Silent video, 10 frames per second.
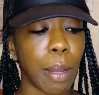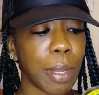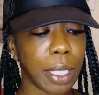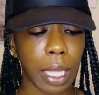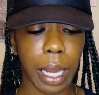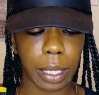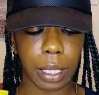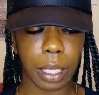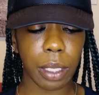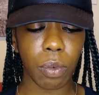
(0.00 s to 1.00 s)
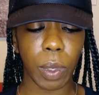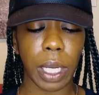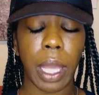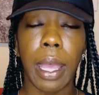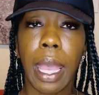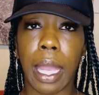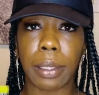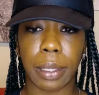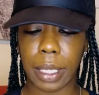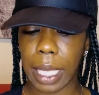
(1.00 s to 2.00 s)
I'm excited to cook with it and
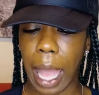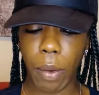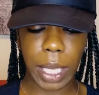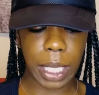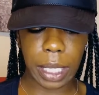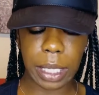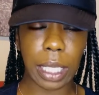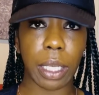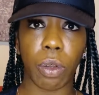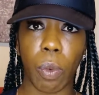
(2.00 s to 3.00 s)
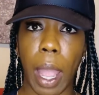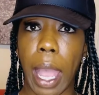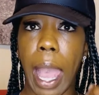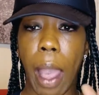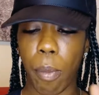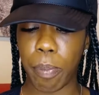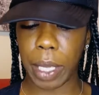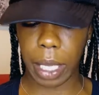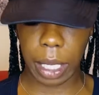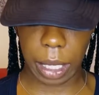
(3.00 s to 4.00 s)
just see how easy it grinds, how
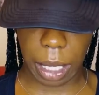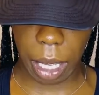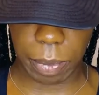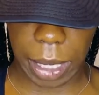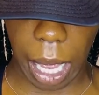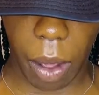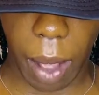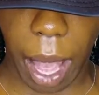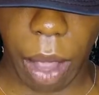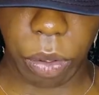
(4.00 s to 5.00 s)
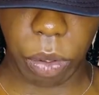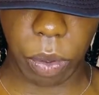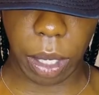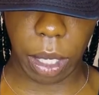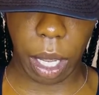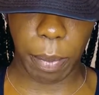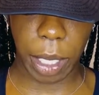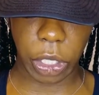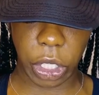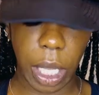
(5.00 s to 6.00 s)
big it comes out, how you can
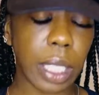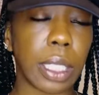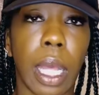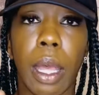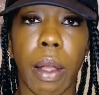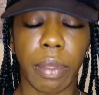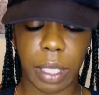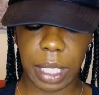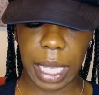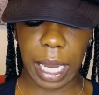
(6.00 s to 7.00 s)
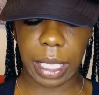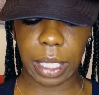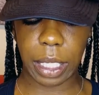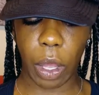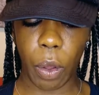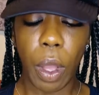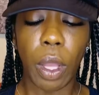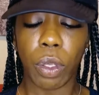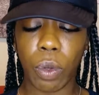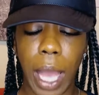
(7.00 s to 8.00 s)
adjust the settings. So
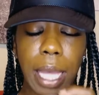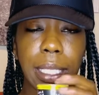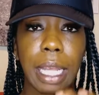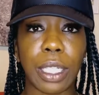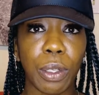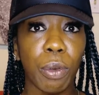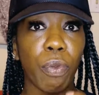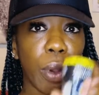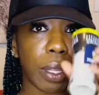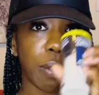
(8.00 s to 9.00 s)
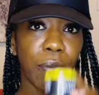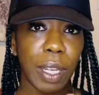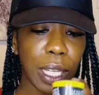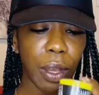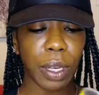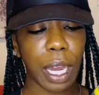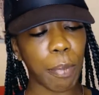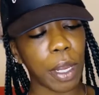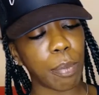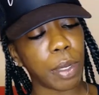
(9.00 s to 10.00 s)
you guys stay tuned for the video that I'm
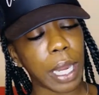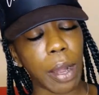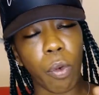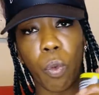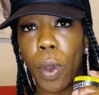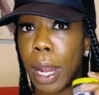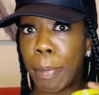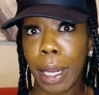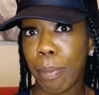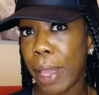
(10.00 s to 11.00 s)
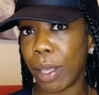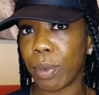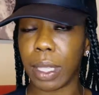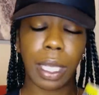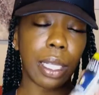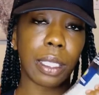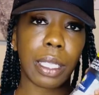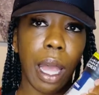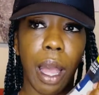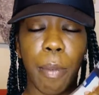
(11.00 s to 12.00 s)
going to put out on what I'm going to make with this,
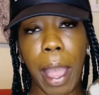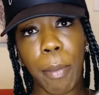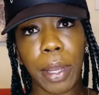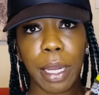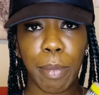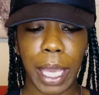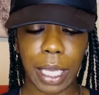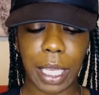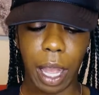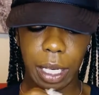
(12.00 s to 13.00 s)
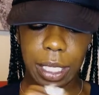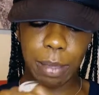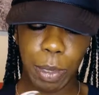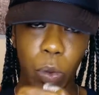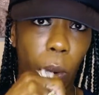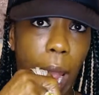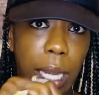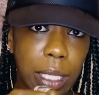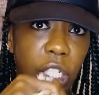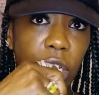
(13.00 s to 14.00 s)
how I'm going to make it. Y'all going to see me
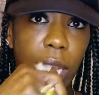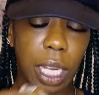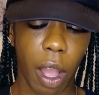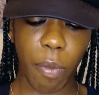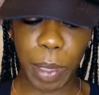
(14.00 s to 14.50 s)
grind and shake it off.